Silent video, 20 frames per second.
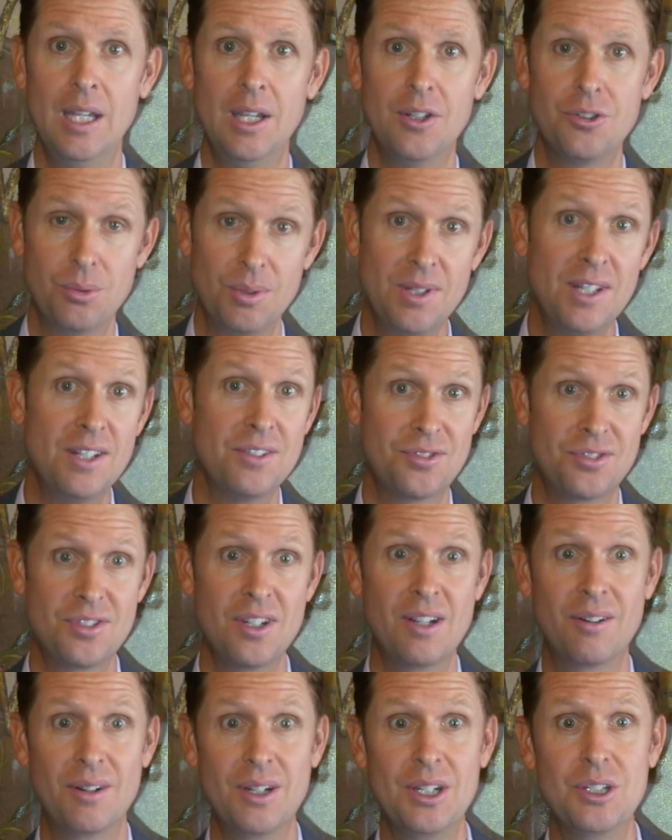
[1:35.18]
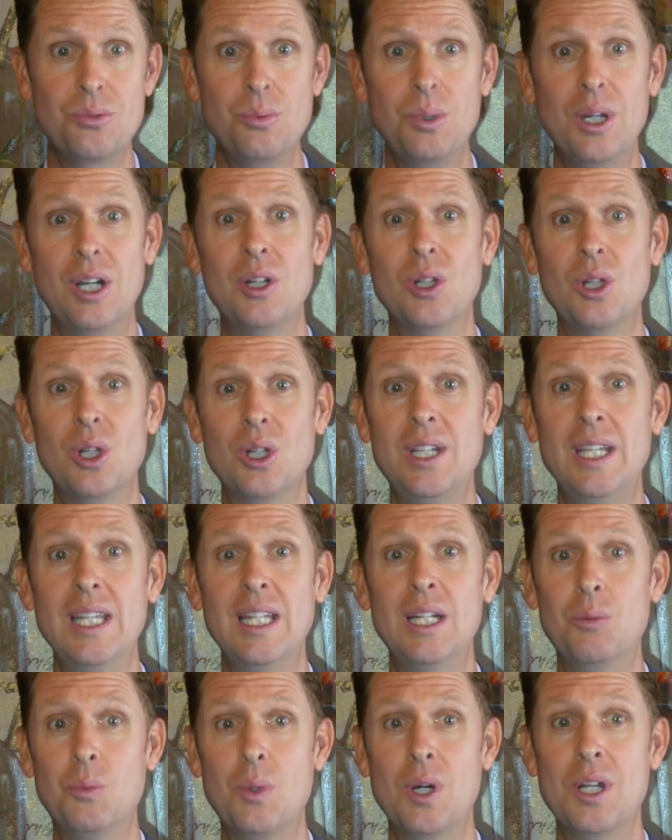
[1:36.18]
So in this series, we are
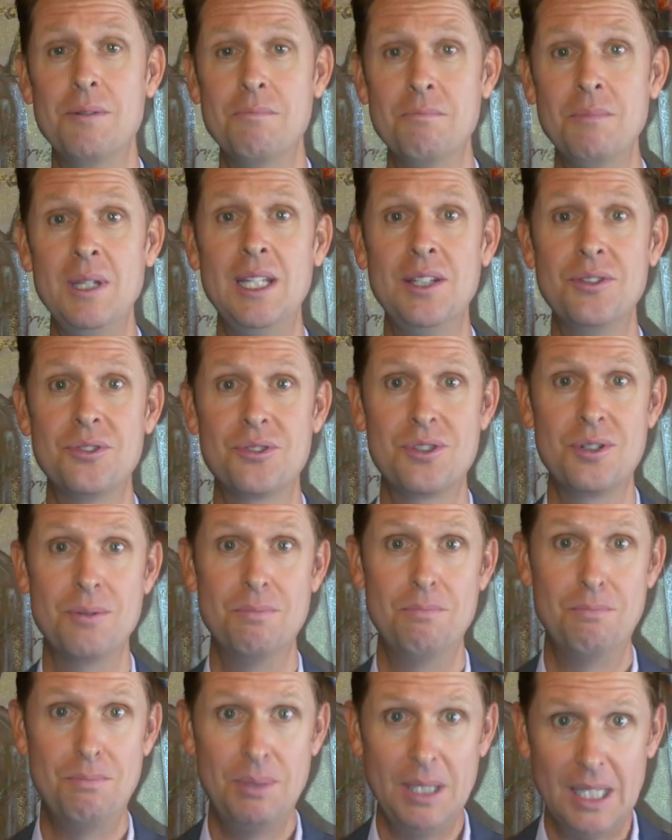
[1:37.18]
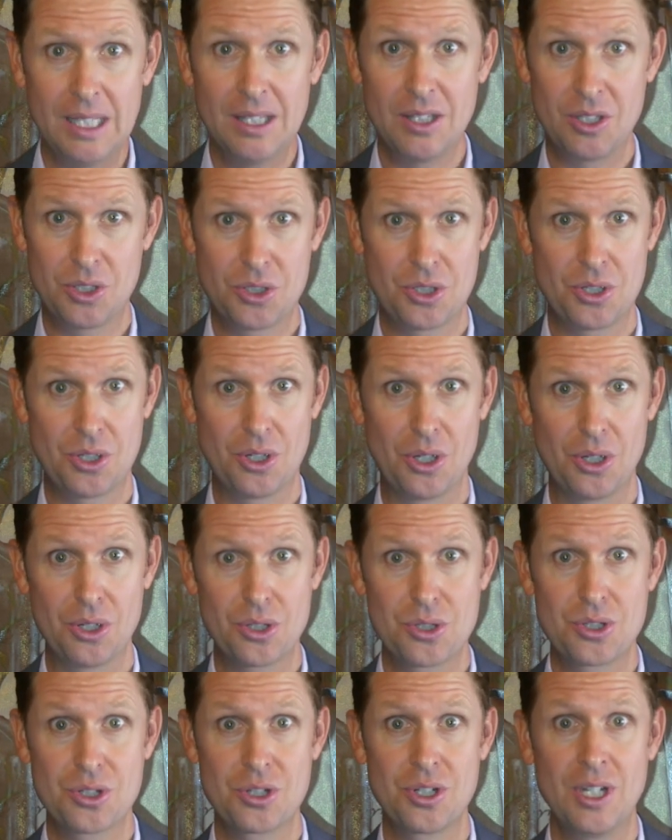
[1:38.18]
looking at what it means to be the
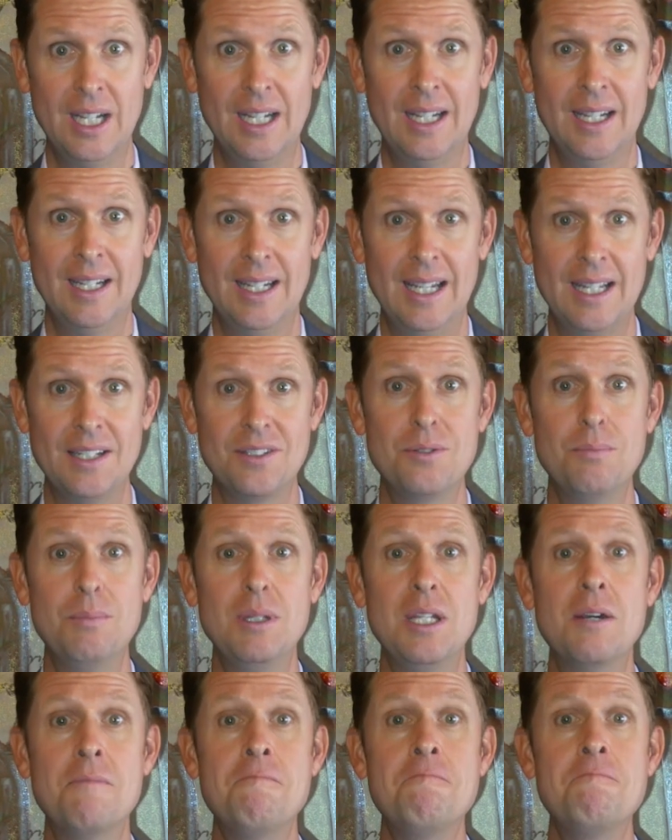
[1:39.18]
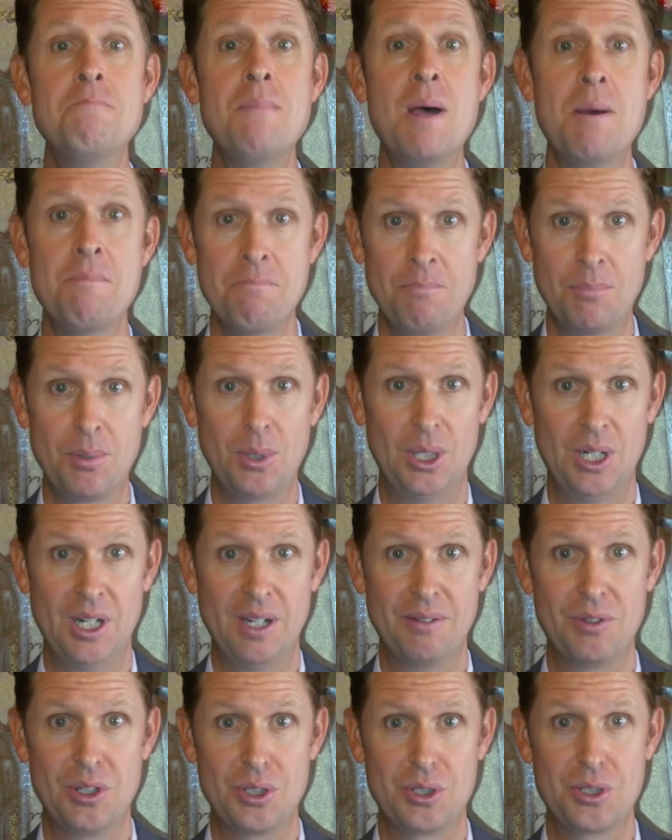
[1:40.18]
church and to be a member
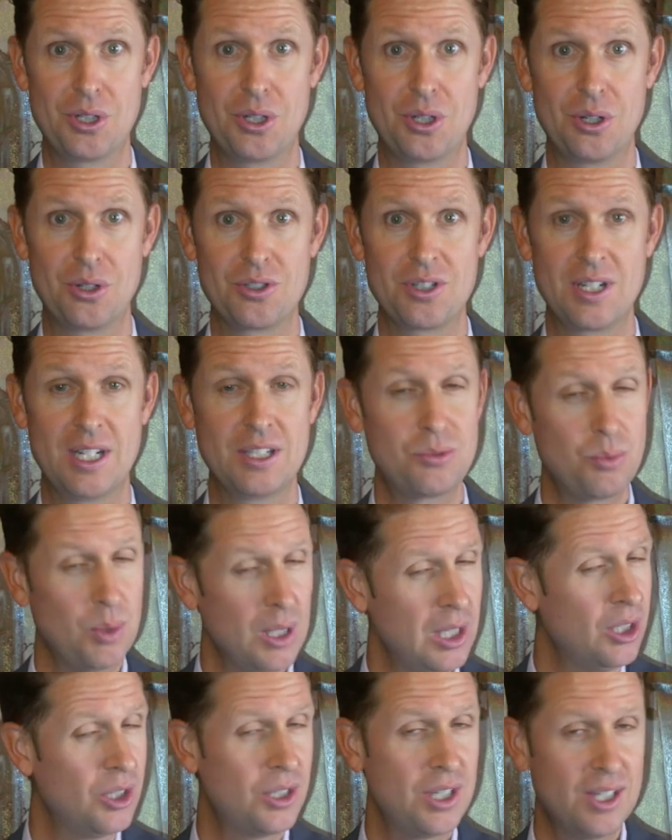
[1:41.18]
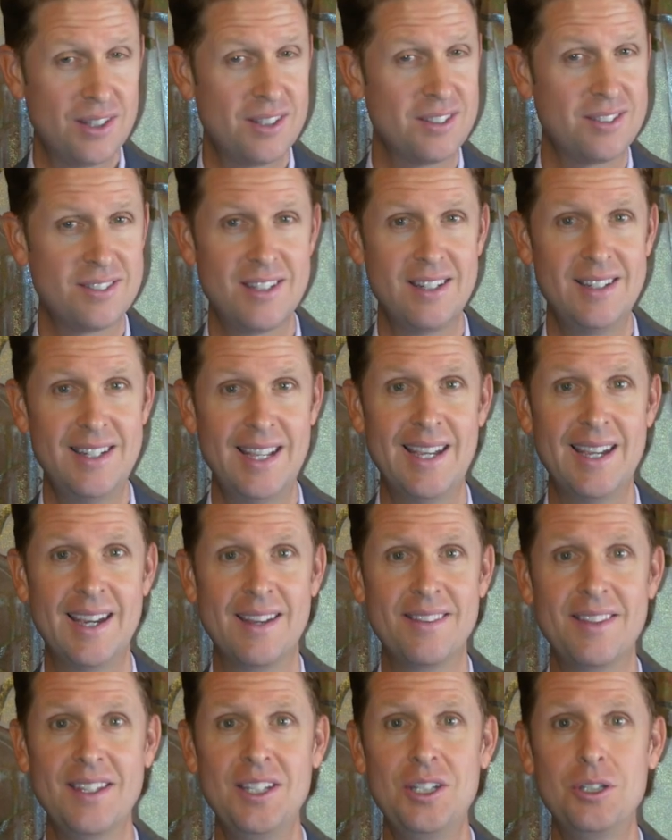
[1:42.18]
of the church. And as we look at this today,
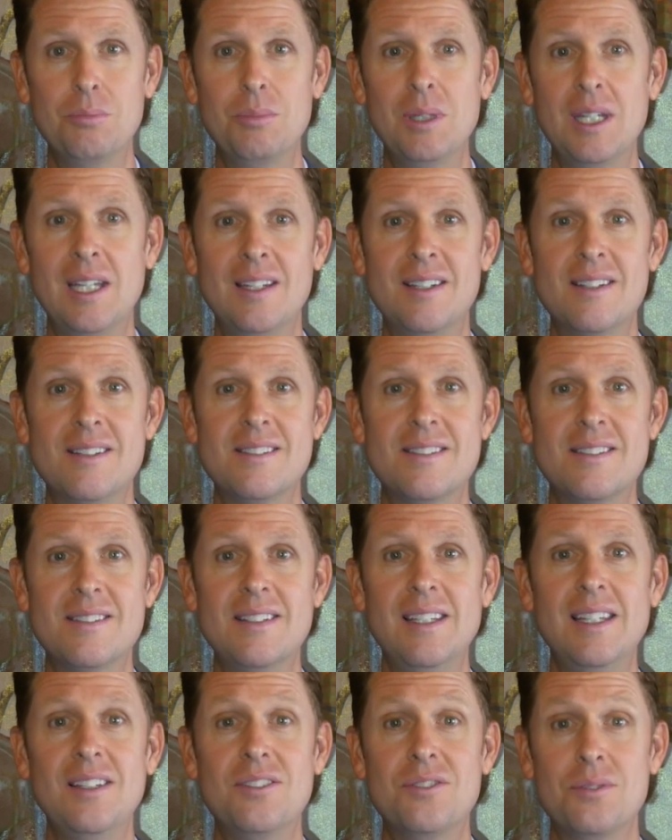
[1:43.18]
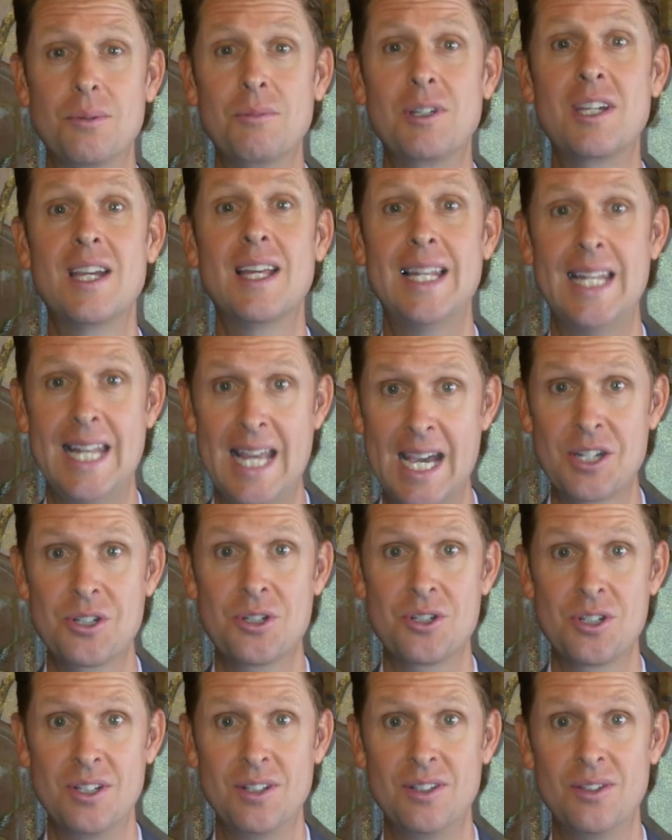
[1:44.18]
I think you'll begin to see some
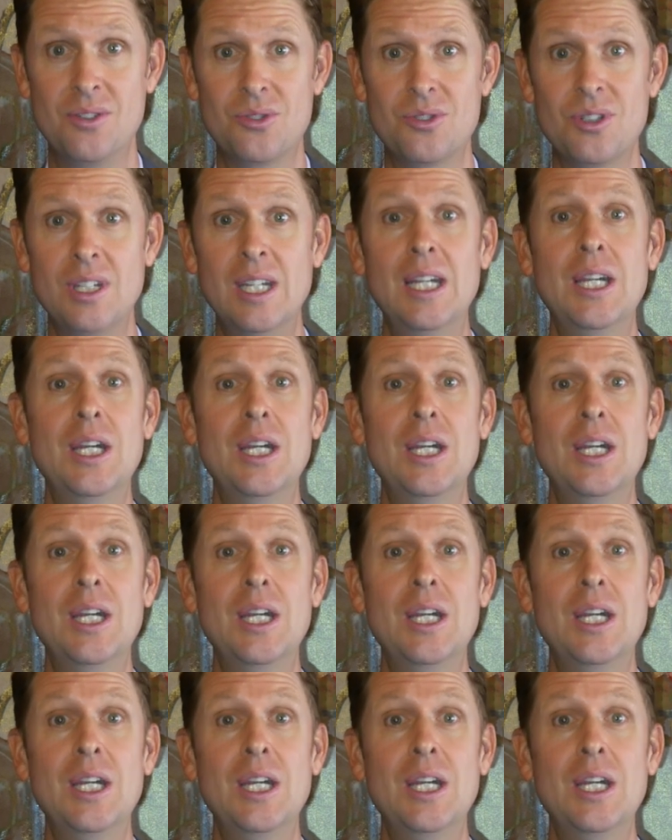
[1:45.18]
connections